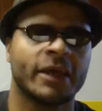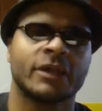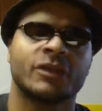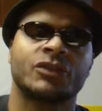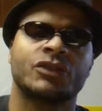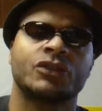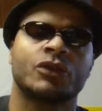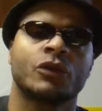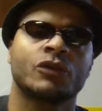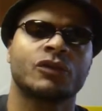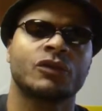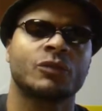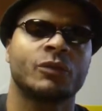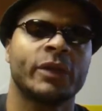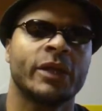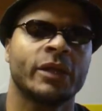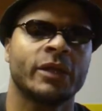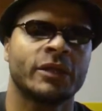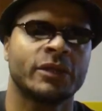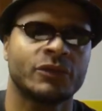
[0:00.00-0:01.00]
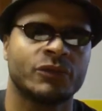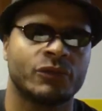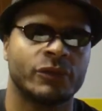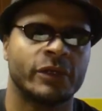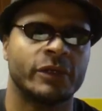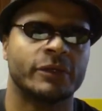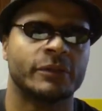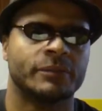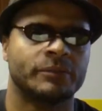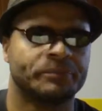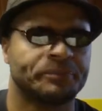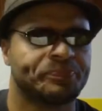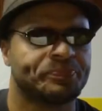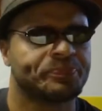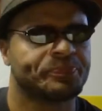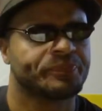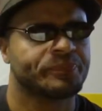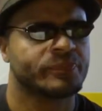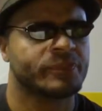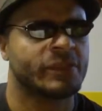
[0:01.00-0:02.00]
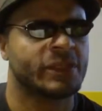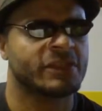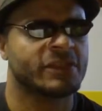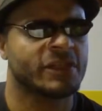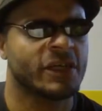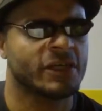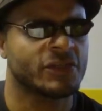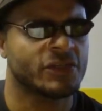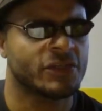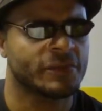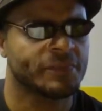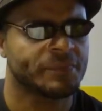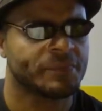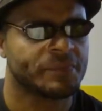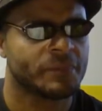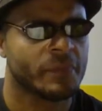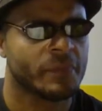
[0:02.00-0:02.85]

against Josue and Israel. Next section.